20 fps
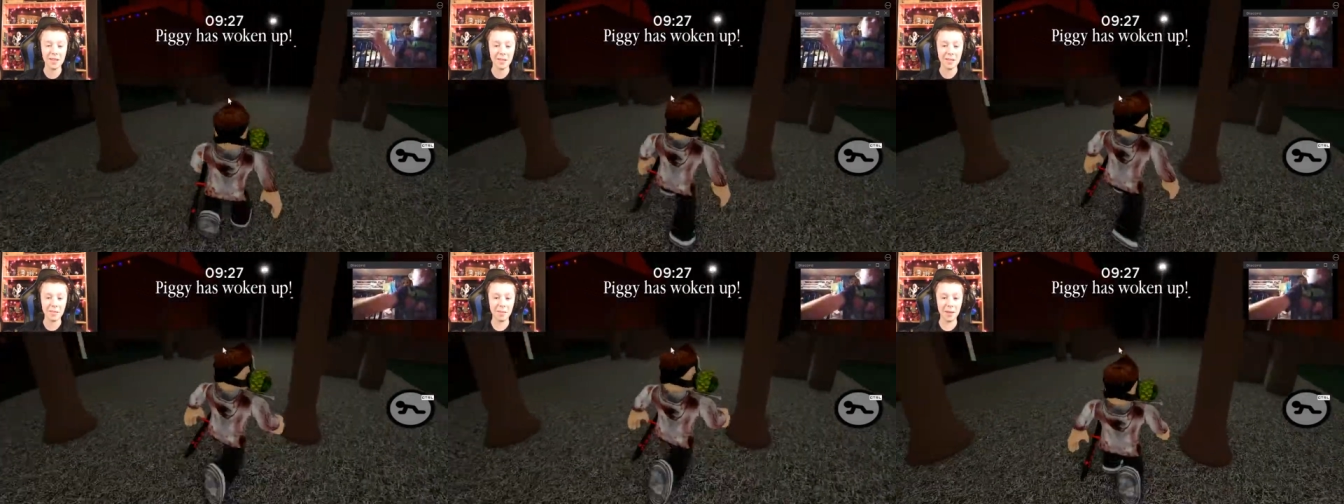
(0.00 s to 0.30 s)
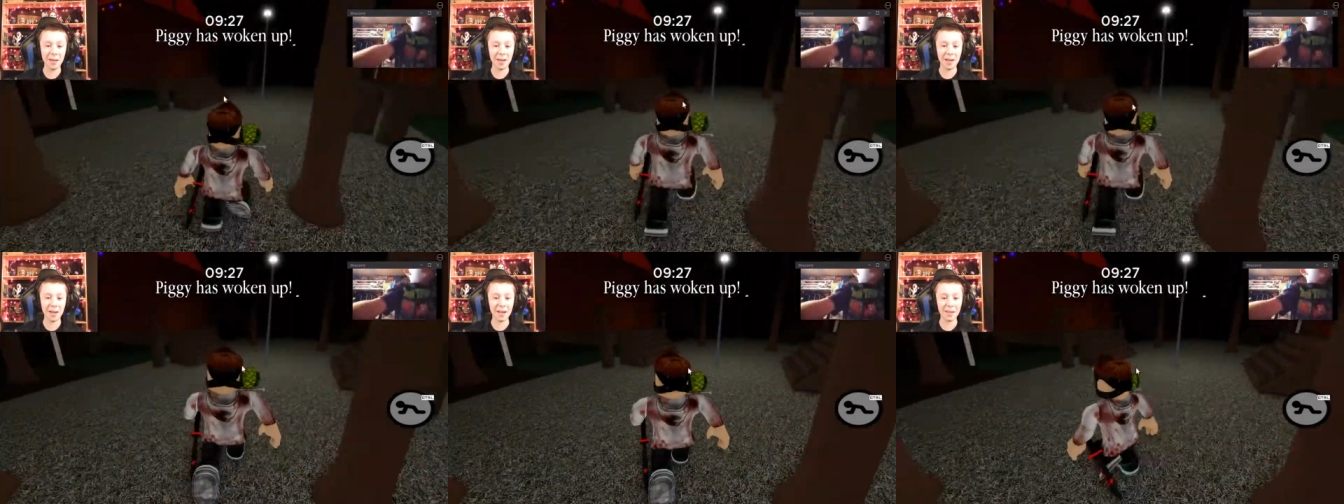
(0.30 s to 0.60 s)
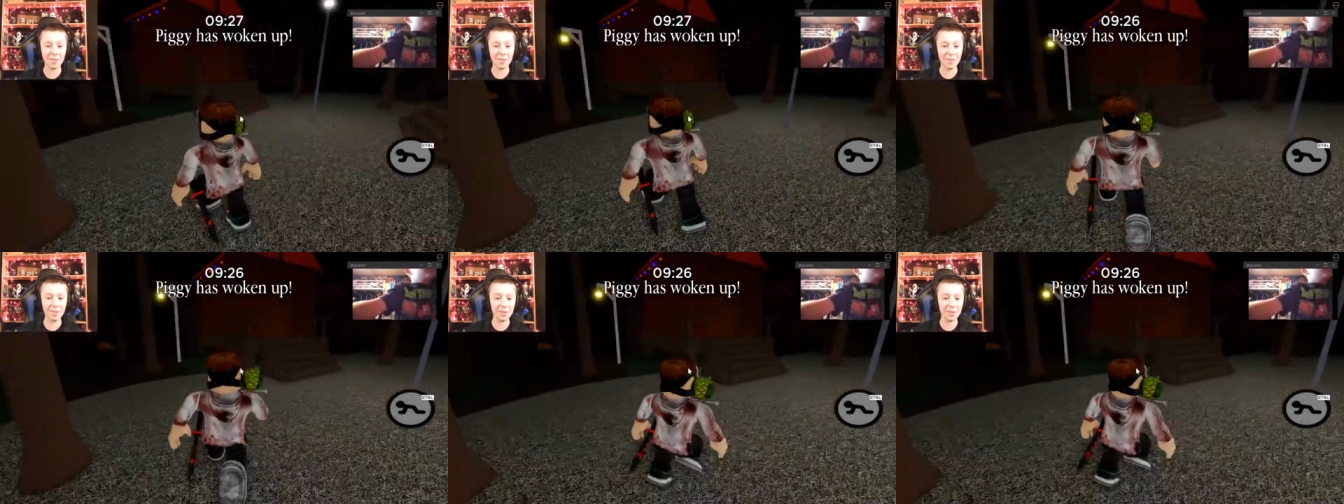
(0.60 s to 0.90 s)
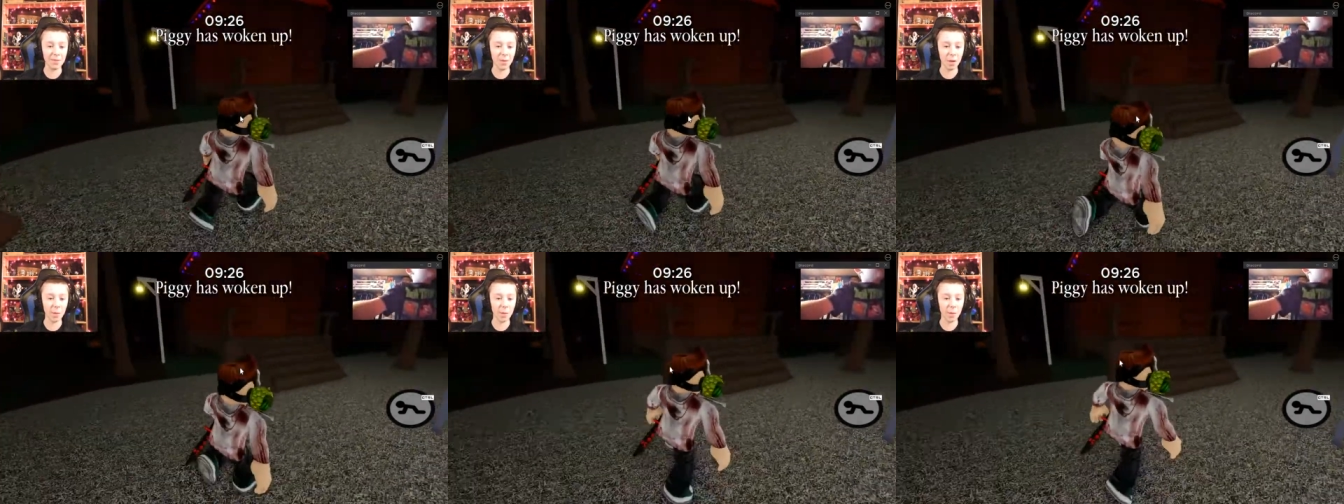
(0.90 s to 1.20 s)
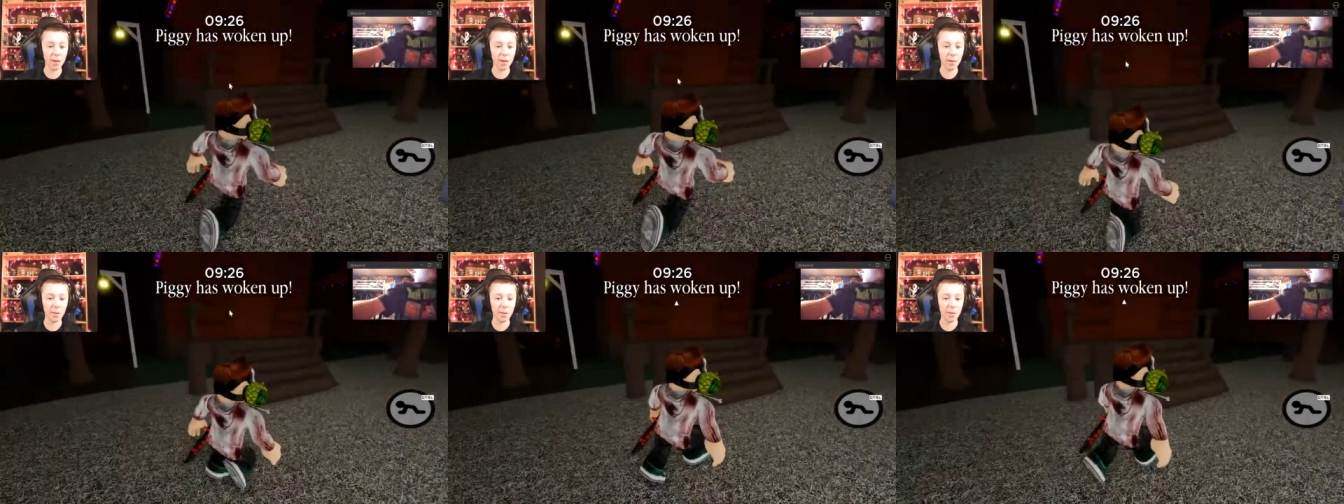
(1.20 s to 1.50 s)
But um, so, no one
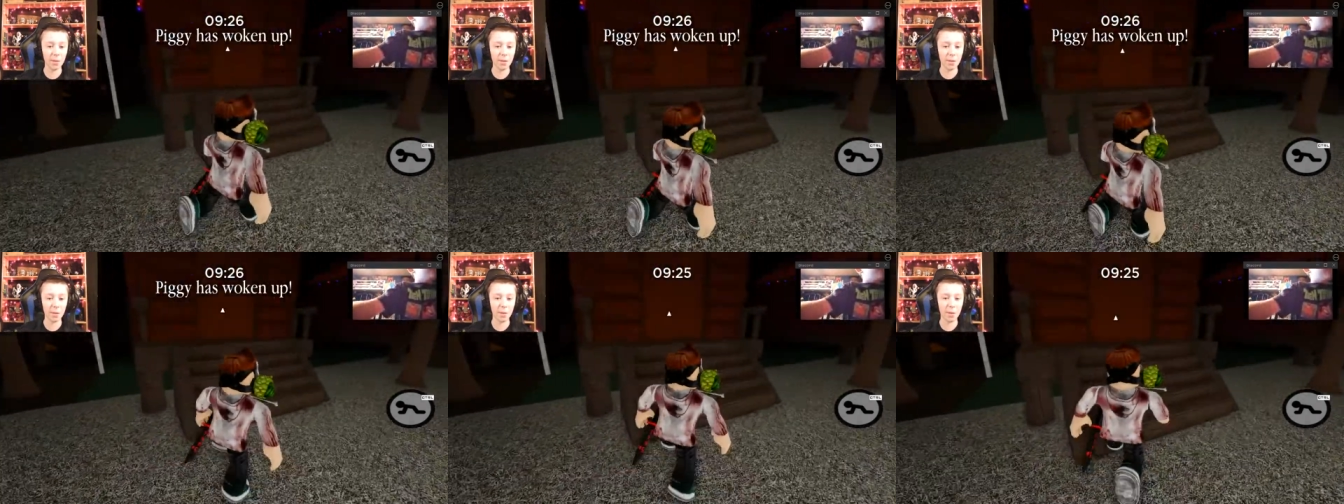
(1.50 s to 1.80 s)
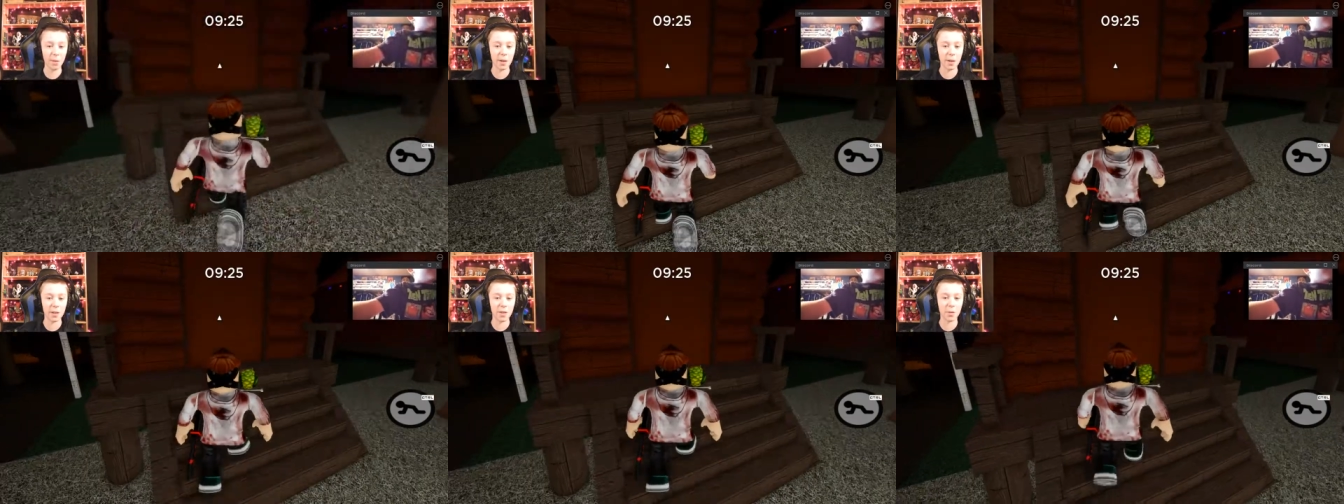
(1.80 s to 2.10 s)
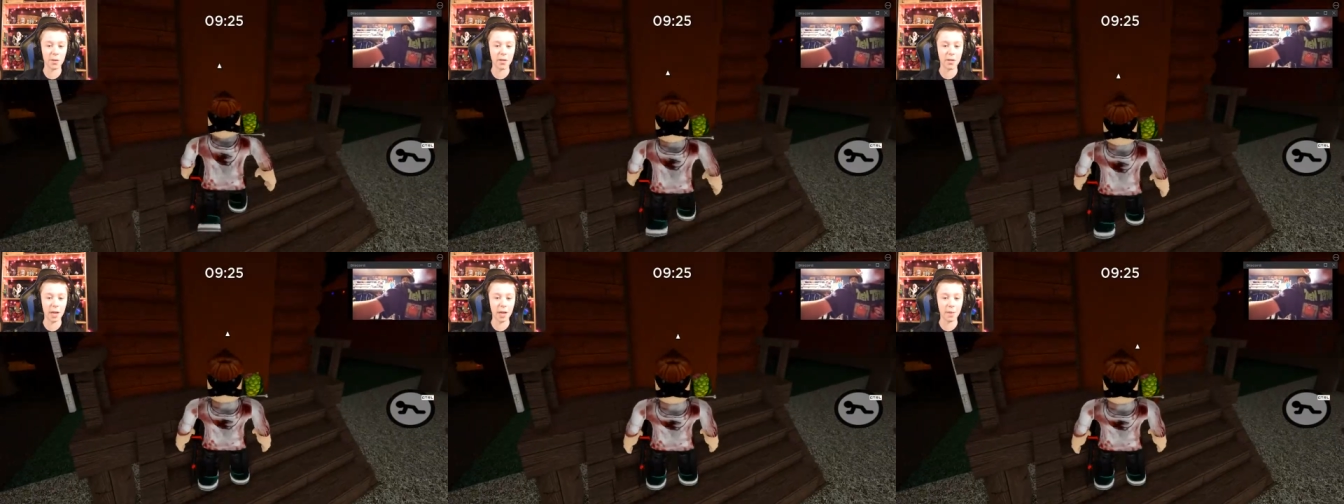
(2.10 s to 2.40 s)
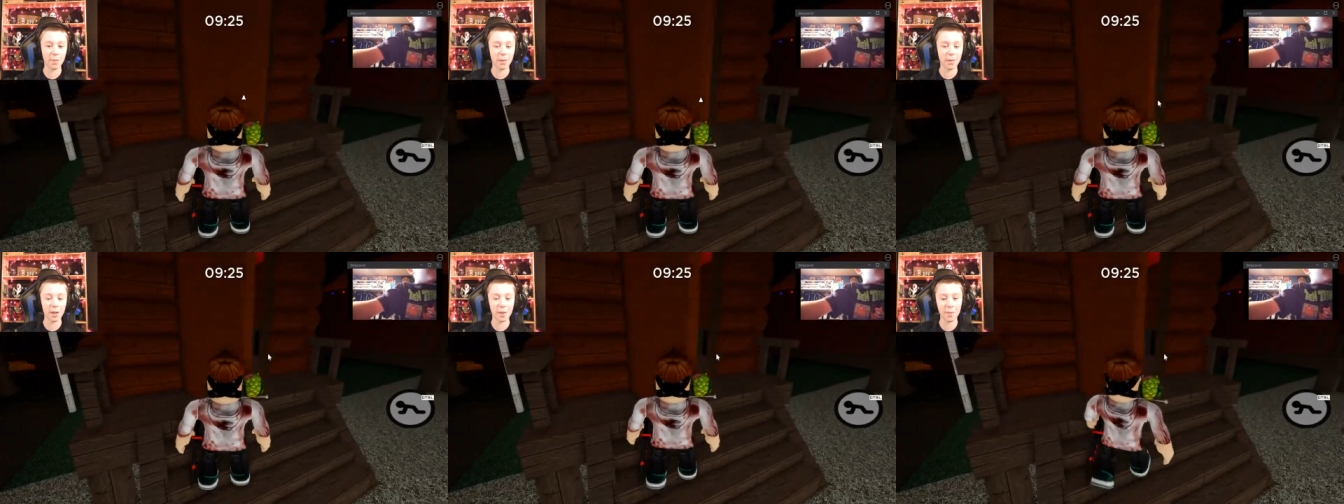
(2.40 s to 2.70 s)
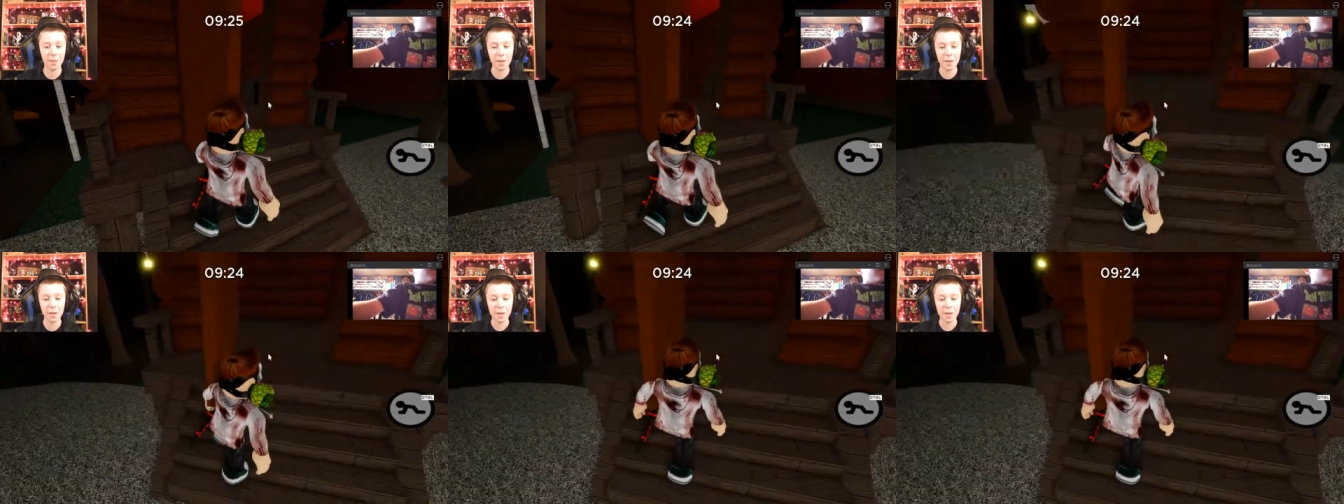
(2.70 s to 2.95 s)
want no one wants to adopt him